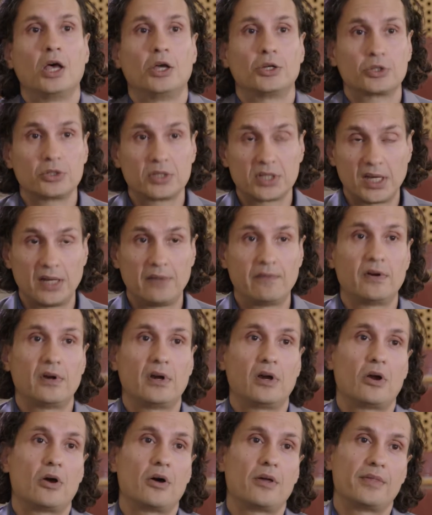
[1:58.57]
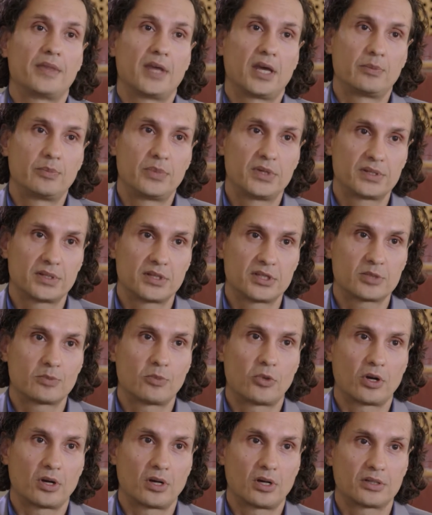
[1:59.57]
to deliver on that business
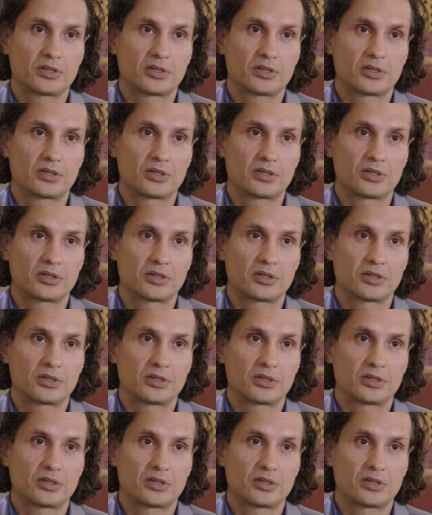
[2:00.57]
model.